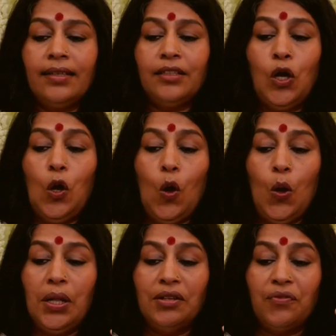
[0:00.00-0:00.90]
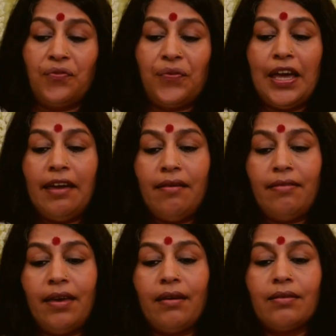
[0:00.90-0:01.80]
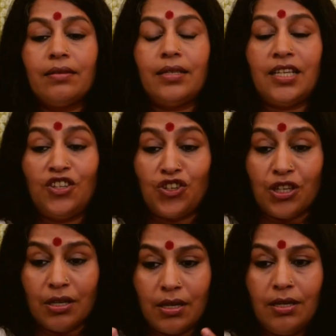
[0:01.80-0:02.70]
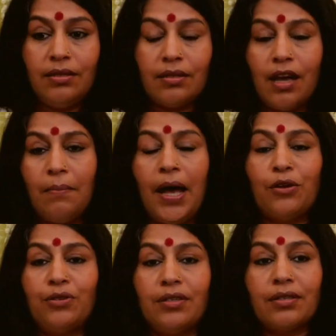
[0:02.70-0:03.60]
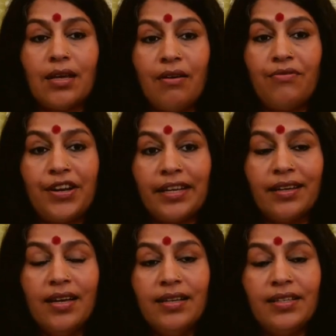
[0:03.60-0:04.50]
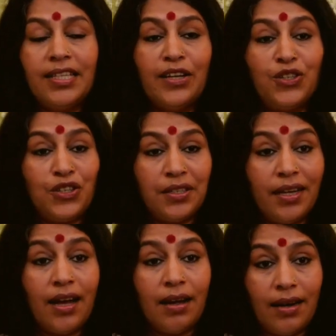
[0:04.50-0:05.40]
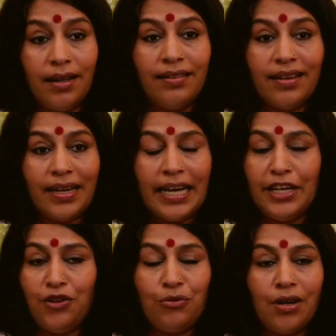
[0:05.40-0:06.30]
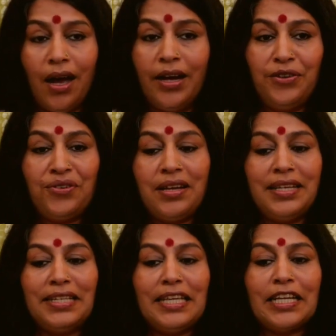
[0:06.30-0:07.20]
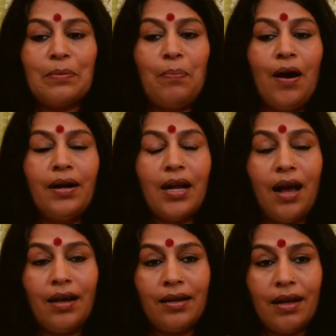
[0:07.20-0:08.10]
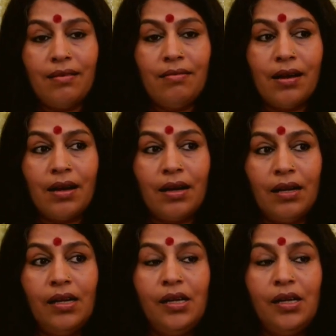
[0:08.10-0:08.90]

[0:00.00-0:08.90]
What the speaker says: the whole Vedic teaching is about discovering Sat, Chit, and Ananda, and you can't really take apart Ananda